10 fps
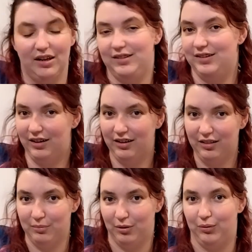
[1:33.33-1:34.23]
Consider
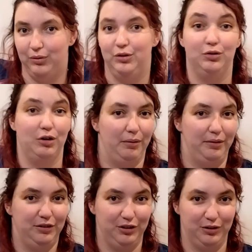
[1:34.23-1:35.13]
the model you're
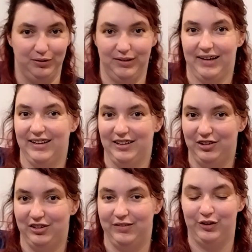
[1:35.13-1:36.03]
going to use colour
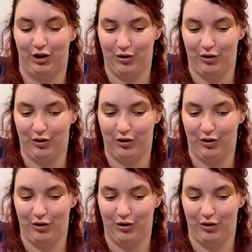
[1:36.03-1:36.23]
shifts